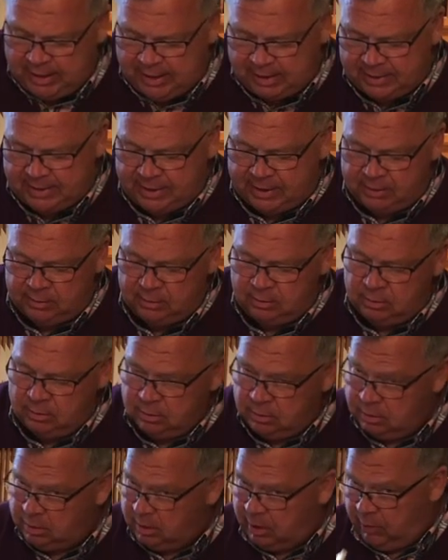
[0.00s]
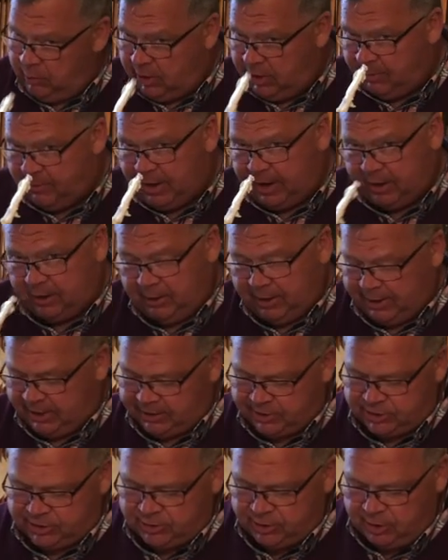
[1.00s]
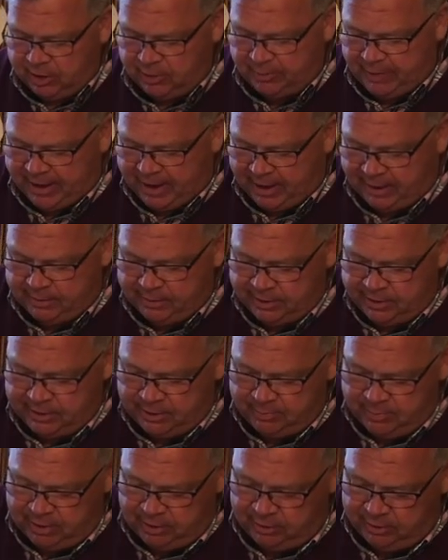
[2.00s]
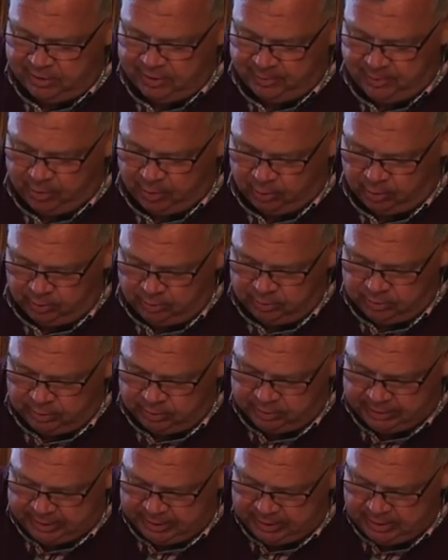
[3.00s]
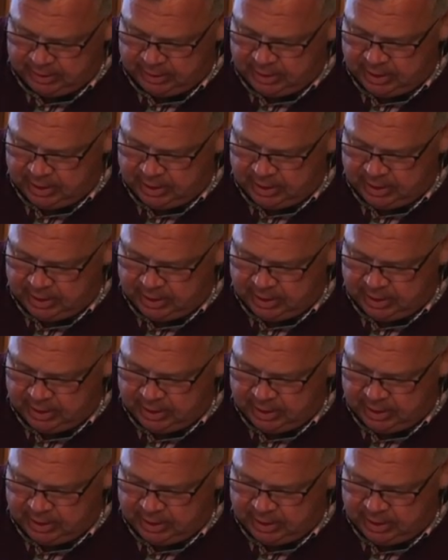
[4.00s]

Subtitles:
and then I want to make like a star pattern in the middle of the bowl, okay?